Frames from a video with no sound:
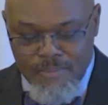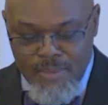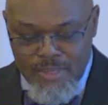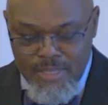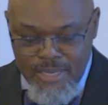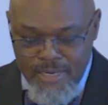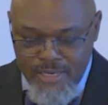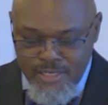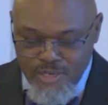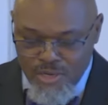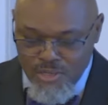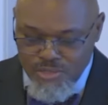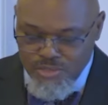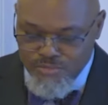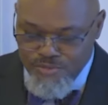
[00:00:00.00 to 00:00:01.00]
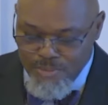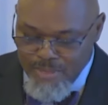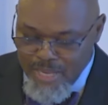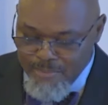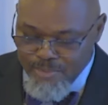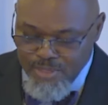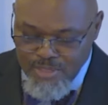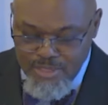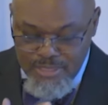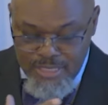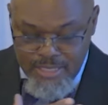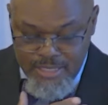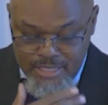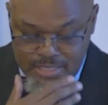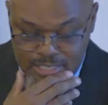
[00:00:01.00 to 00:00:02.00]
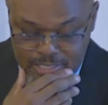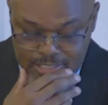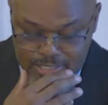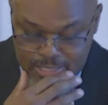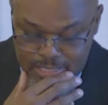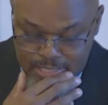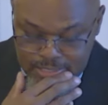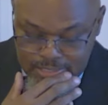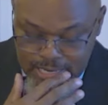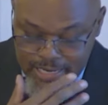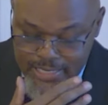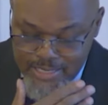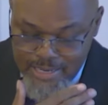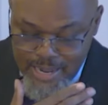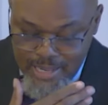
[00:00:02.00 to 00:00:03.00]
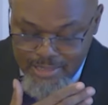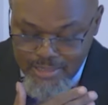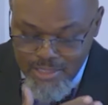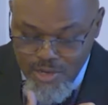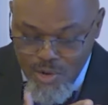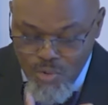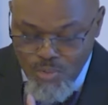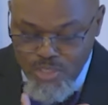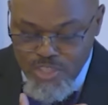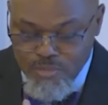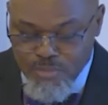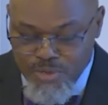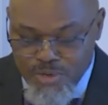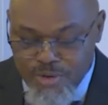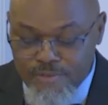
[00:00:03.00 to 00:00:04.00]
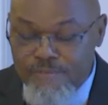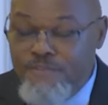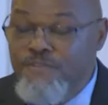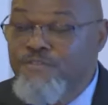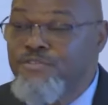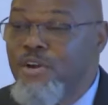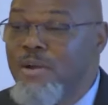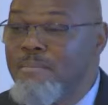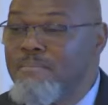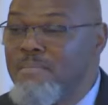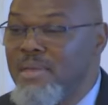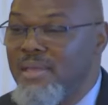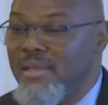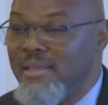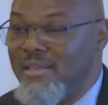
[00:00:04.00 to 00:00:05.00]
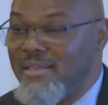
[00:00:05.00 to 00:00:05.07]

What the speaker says: Then he also, from thy presence, then he says, take not the Holy Spirit from me.